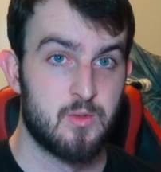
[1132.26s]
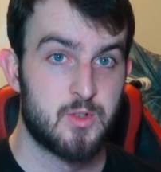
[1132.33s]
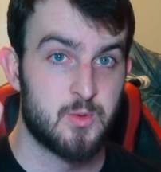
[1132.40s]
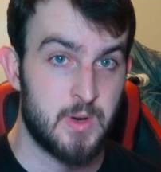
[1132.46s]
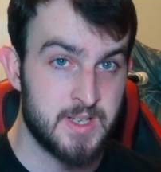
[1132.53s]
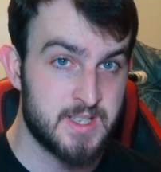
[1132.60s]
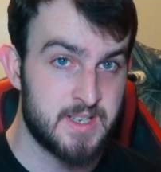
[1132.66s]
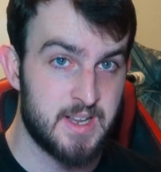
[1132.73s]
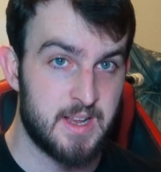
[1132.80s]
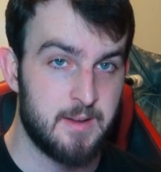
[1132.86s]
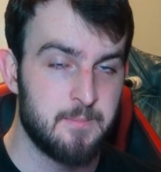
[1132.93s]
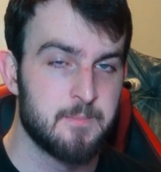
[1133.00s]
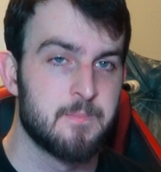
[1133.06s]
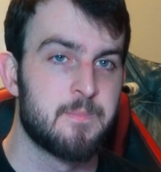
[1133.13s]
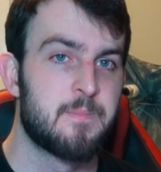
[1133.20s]
So, twice
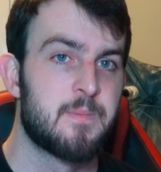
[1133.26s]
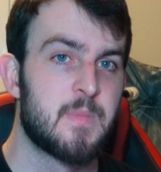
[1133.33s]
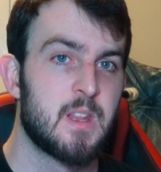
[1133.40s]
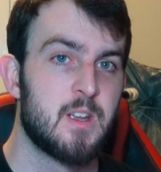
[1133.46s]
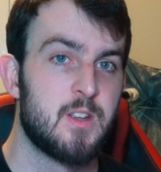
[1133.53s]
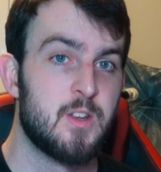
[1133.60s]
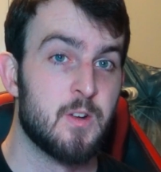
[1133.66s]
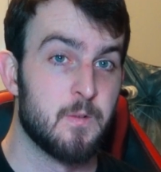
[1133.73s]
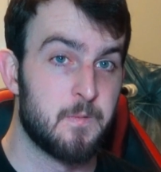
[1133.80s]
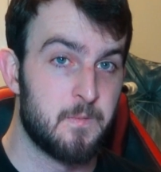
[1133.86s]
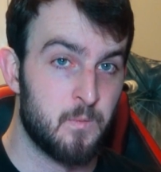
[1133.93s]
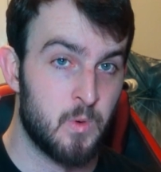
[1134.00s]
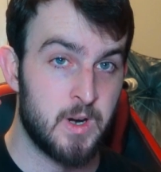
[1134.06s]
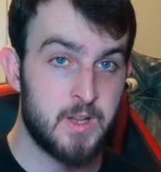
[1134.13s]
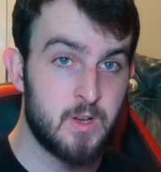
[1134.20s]
a day,
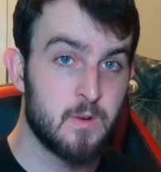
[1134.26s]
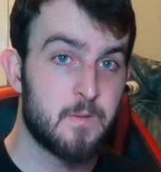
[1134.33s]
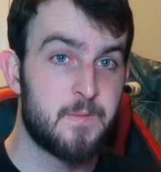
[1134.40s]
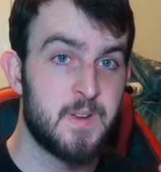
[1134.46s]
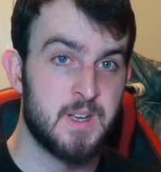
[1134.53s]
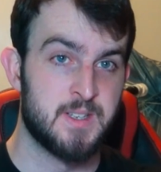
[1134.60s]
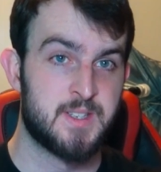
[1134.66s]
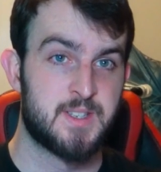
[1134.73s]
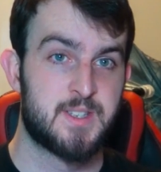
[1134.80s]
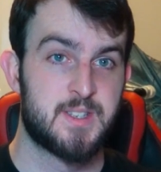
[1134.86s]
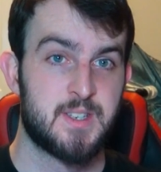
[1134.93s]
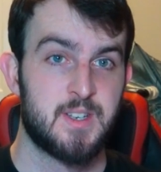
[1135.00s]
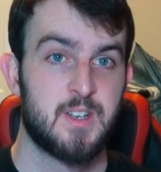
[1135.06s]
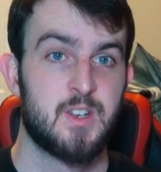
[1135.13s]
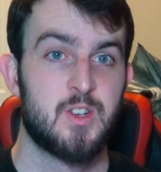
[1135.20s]
your one of your
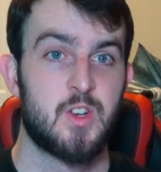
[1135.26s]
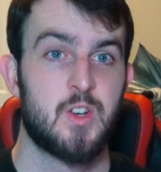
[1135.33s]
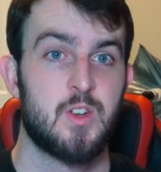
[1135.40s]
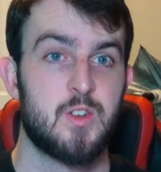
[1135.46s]
fists